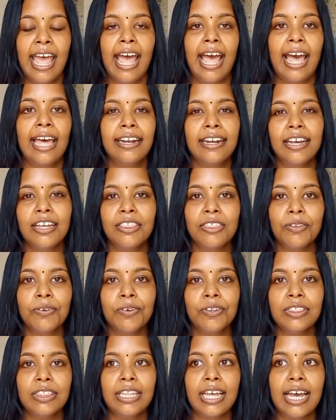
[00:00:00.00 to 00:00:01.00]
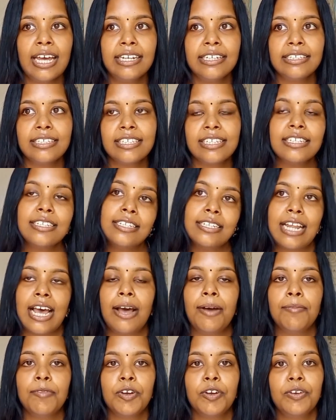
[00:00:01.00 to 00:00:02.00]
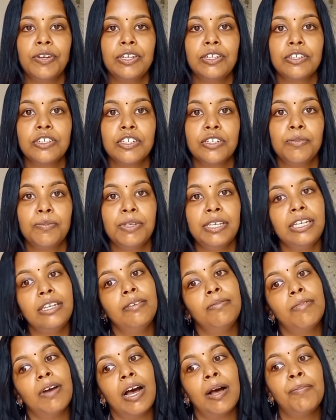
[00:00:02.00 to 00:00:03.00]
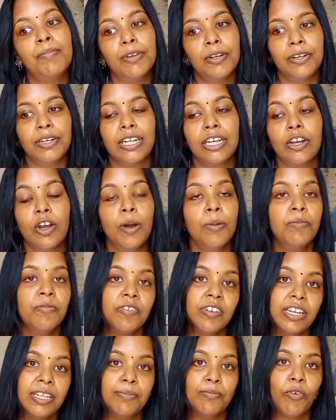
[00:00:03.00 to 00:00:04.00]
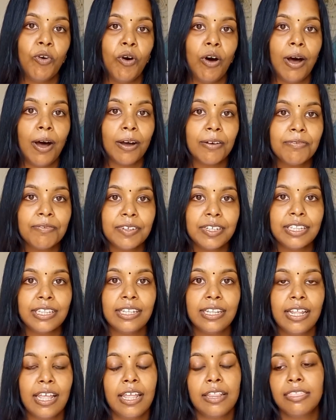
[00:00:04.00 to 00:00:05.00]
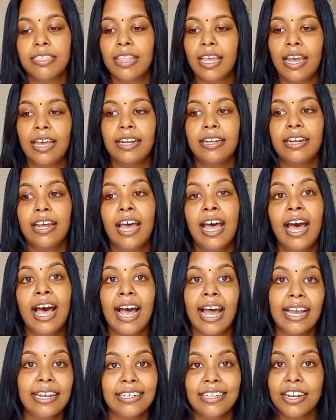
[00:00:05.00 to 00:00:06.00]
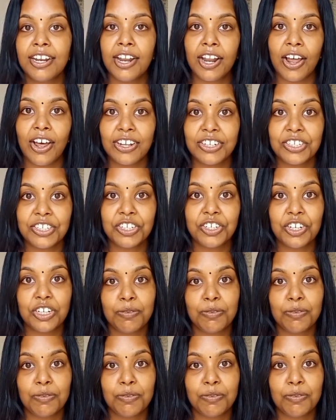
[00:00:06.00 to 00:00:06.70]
And I thought that since now I'm going to be uploading hopefully more often than I did last year,